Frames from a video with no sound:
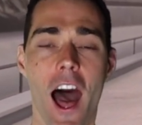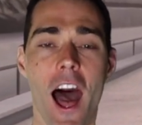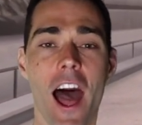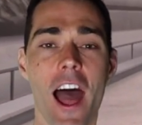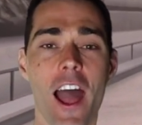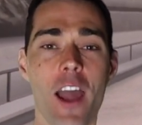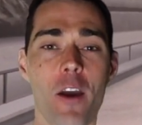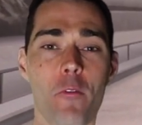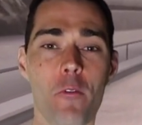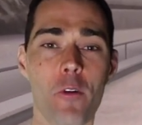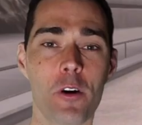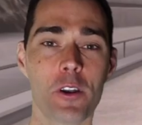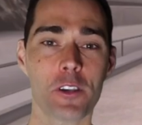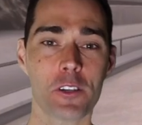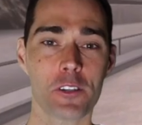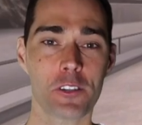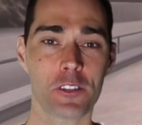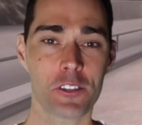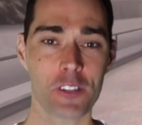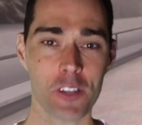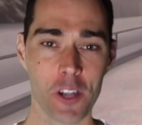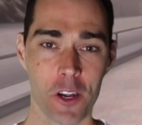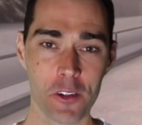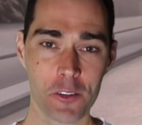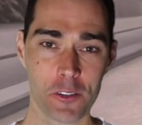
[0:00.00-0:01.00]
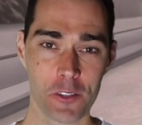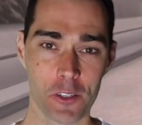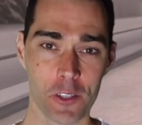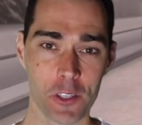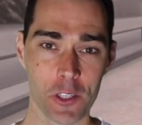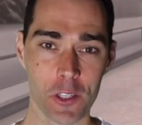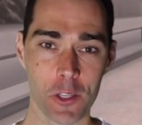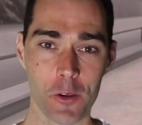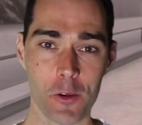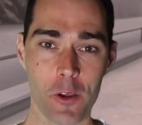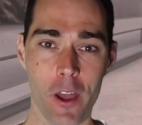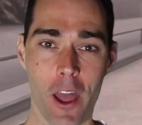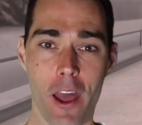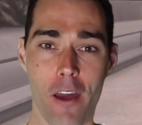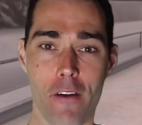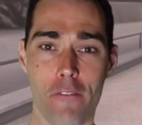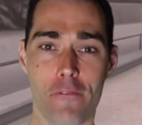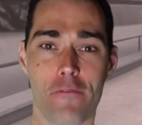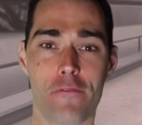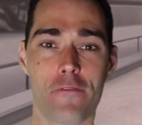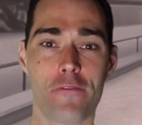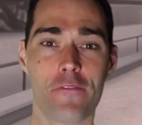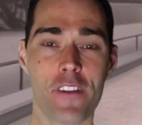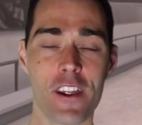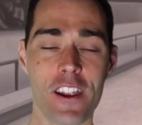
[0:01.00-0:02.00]
I want to show to you a
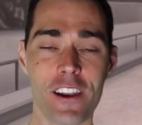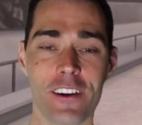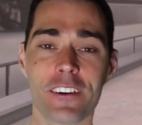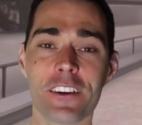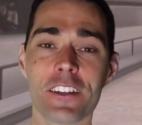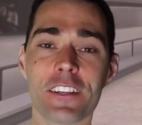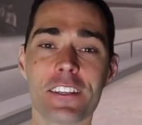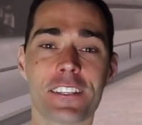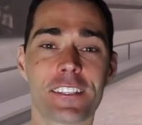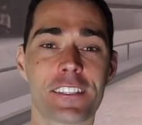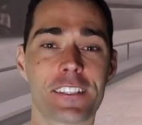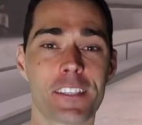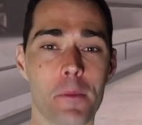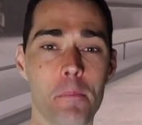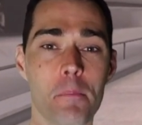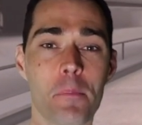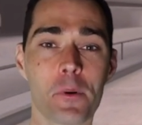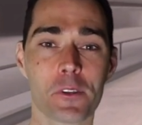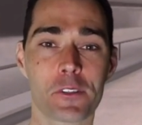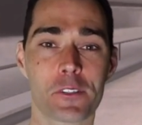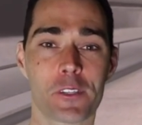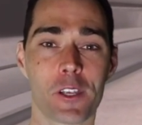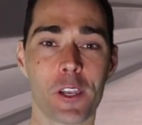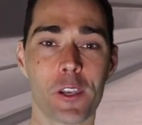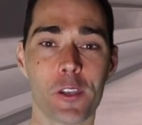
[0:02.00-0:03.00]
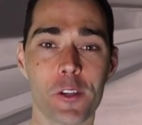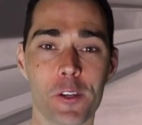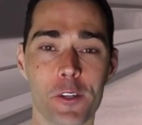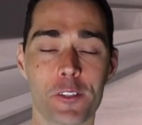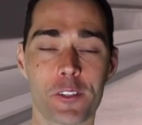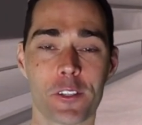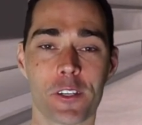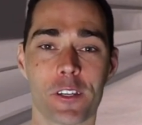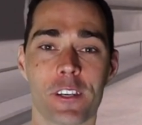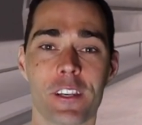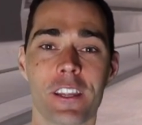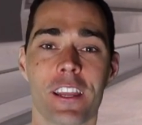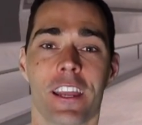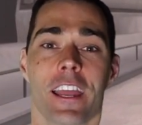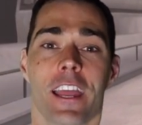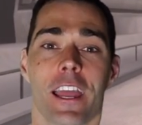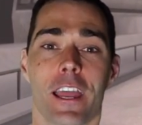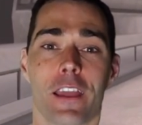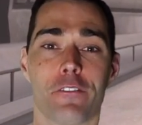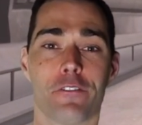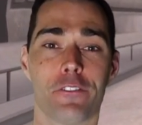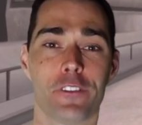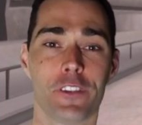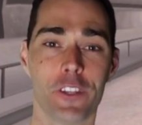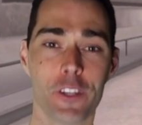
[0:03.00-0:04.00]
very simple solution.
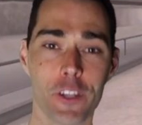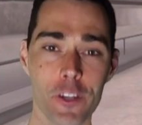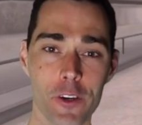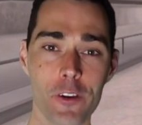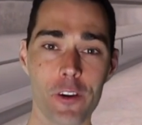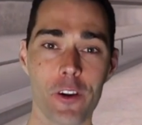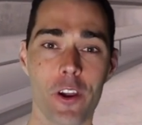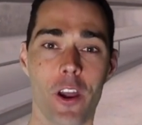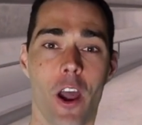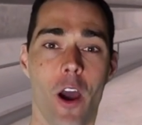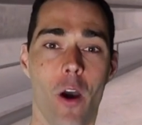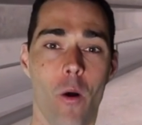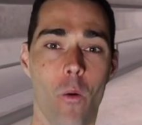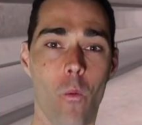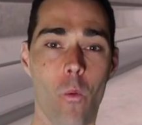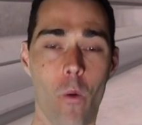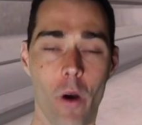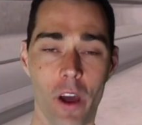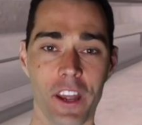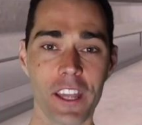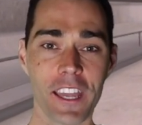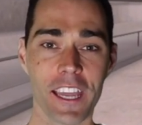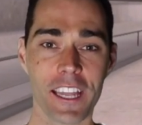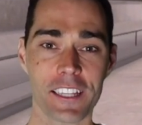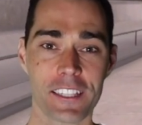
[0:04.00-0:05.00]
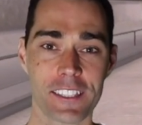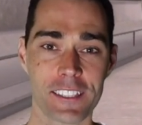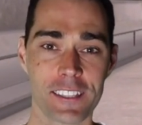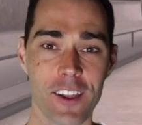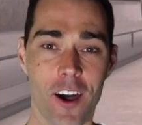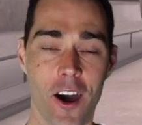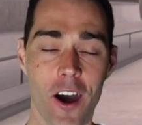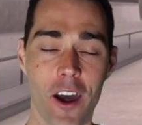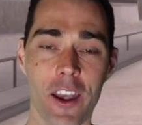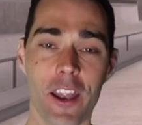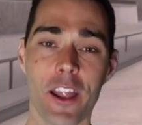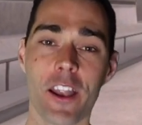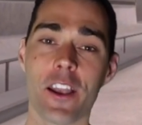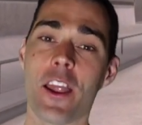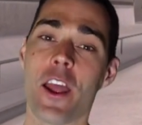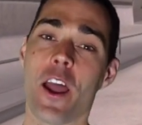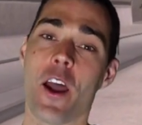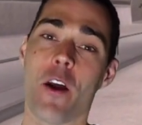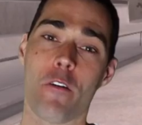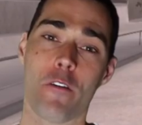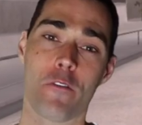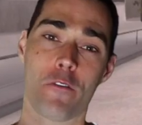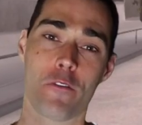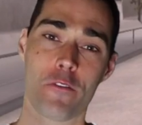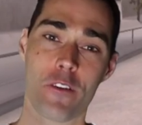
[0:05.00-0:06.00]
If you want to get started
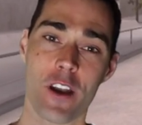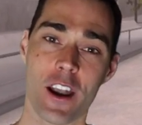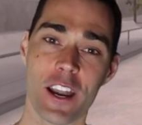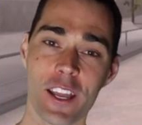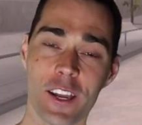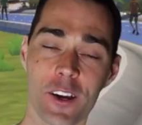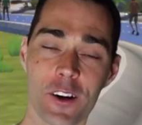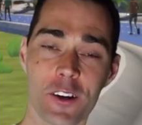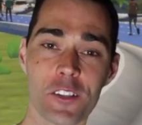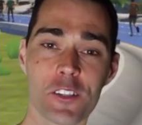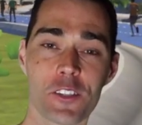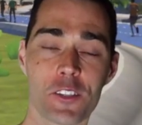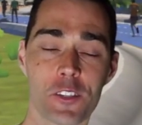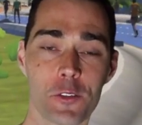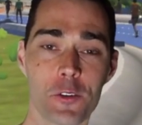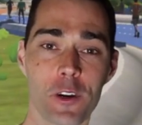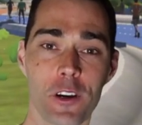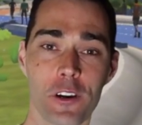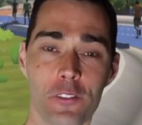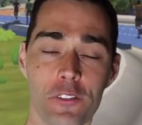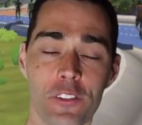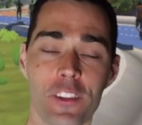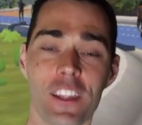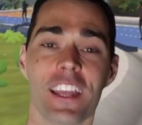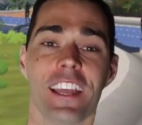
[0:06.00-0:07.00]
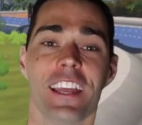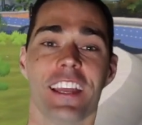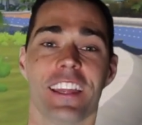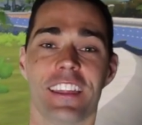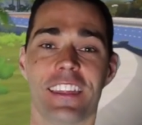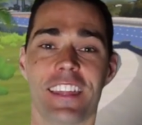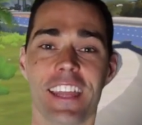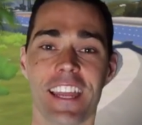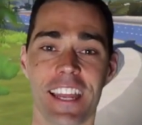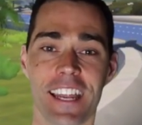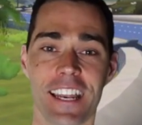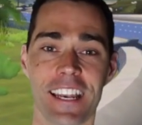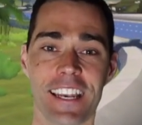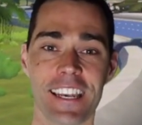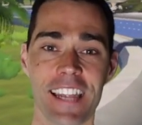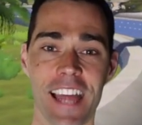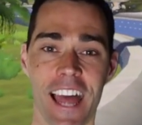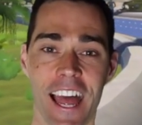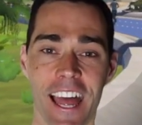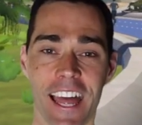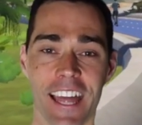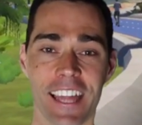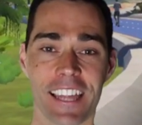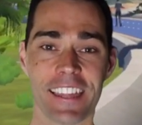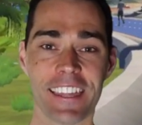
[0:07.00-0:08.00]
with running on Zwift, then
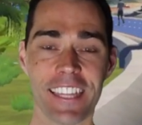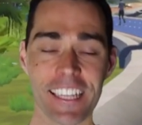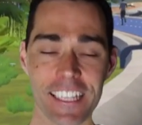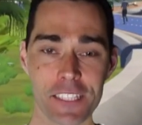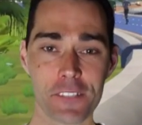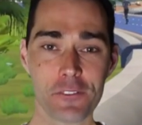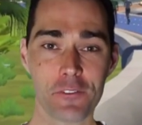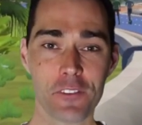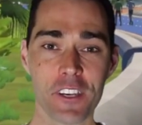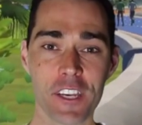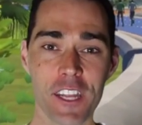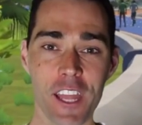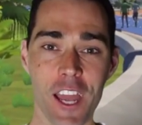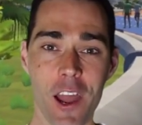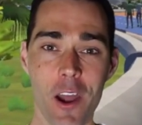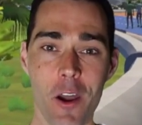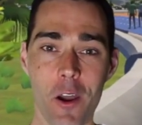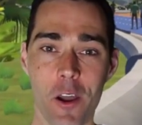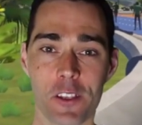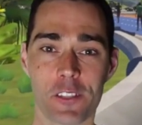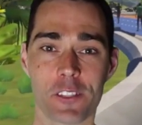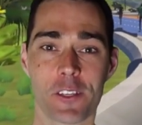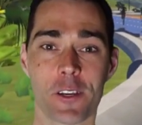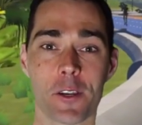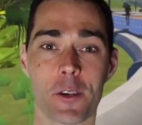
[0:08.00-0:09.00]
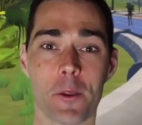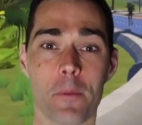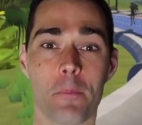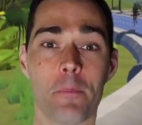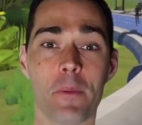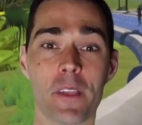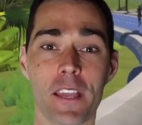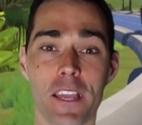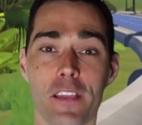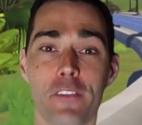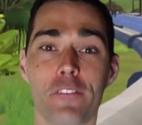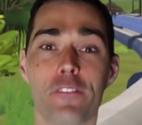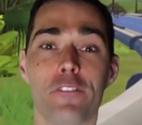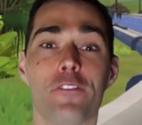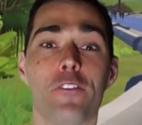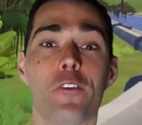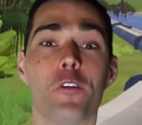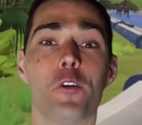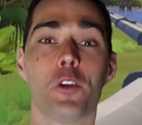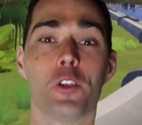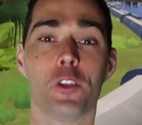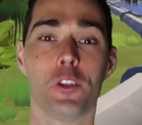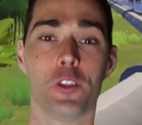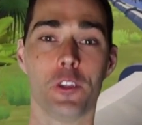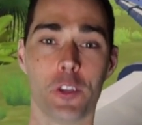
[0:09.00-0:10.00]
this video is going to be
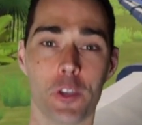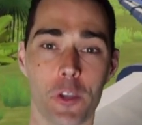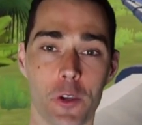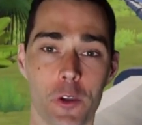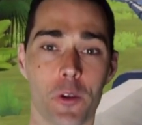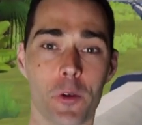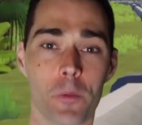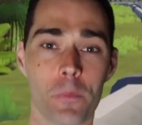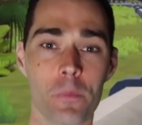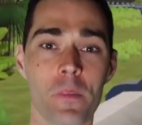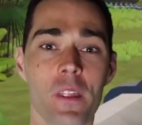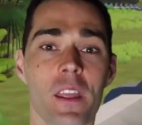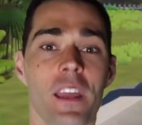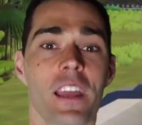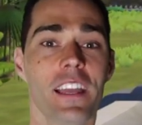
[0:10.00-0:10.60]
for you.